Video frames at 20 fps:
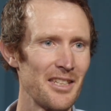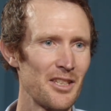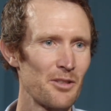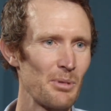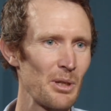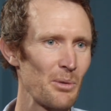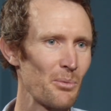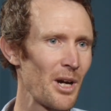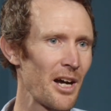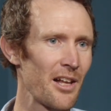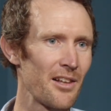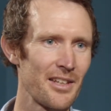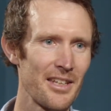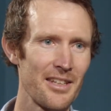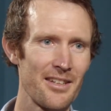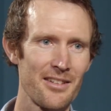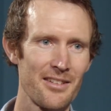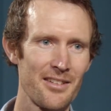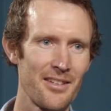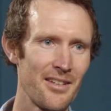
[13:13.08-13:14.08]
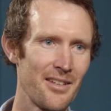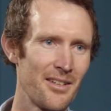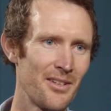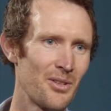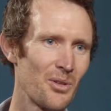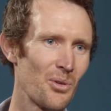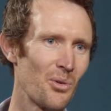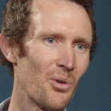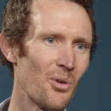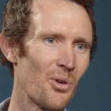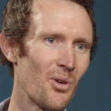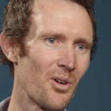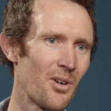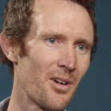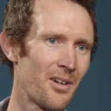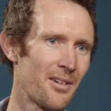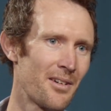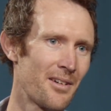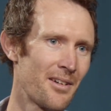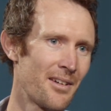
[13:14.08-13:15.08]
be well edited,
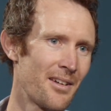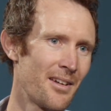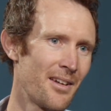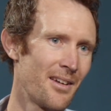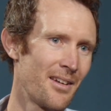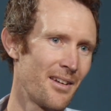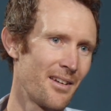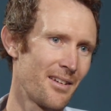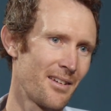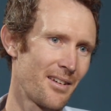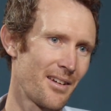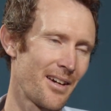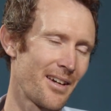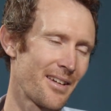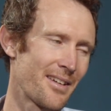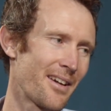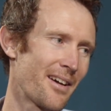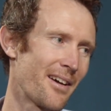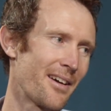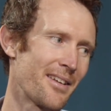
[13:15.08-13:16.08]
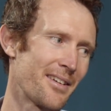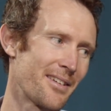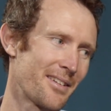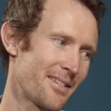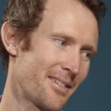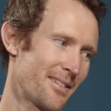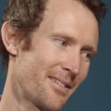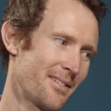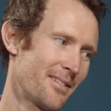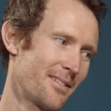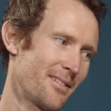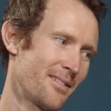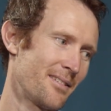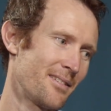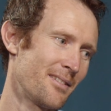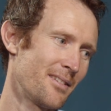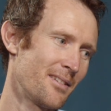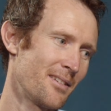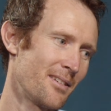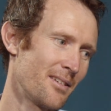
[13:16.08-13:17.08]
or I can't
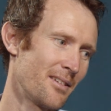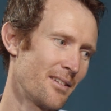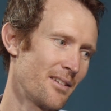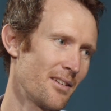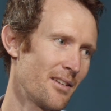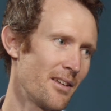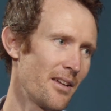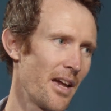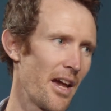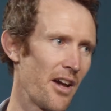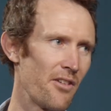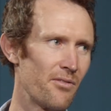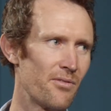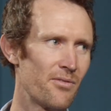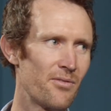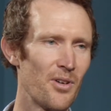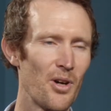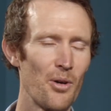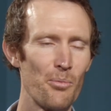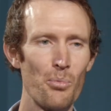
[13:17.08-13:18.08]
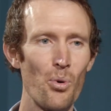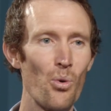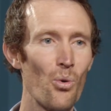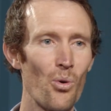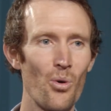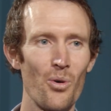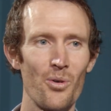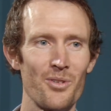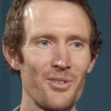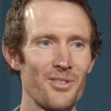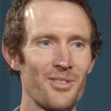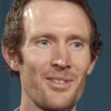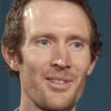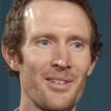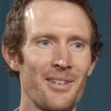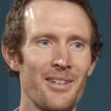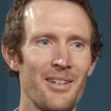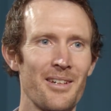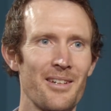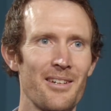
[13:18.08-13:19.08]
have a pause,
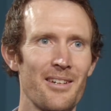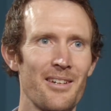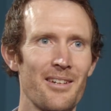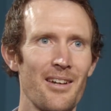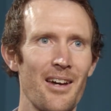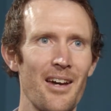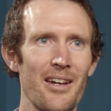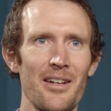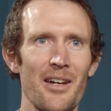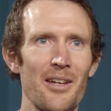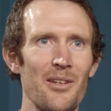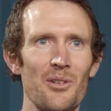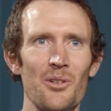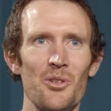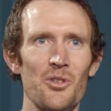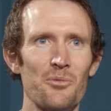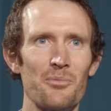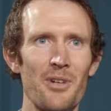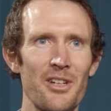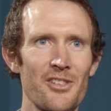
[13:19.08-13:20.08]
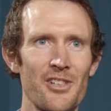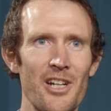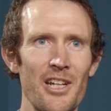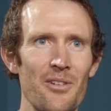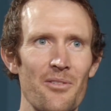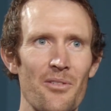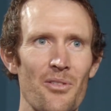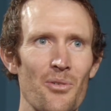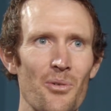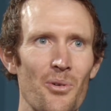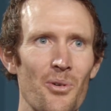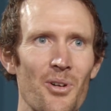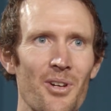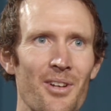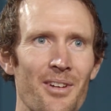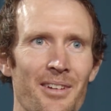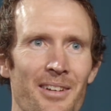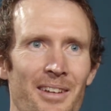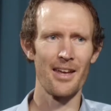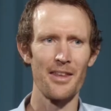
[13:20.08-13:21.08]
I can't lose my train of thought.
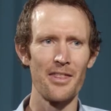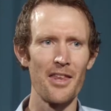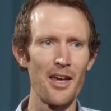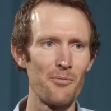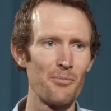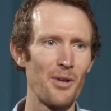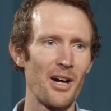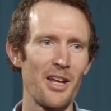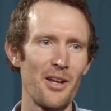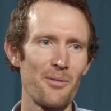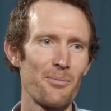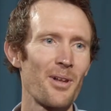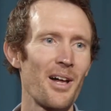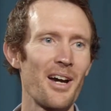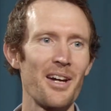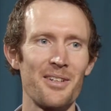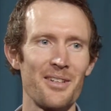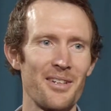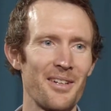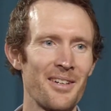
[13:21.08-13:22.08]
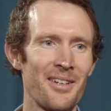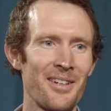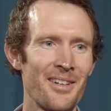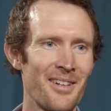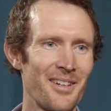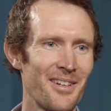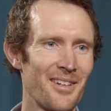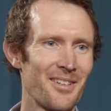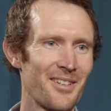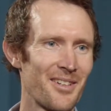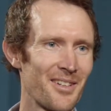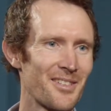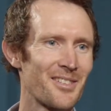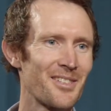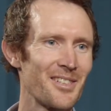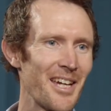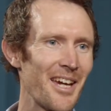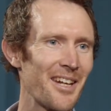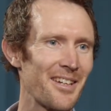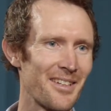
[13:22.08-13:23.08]
And that might apply to
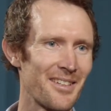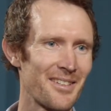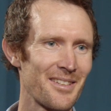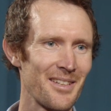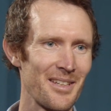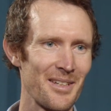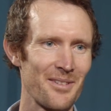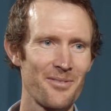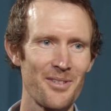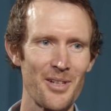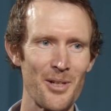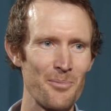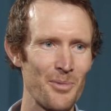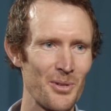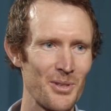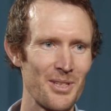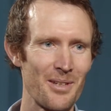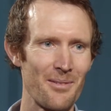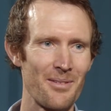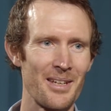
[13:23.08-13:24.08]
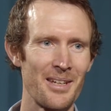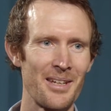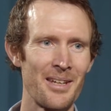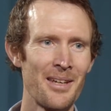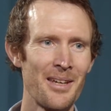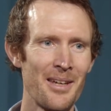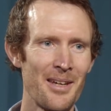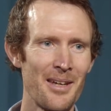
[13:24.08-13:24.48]
creating a slick film or something,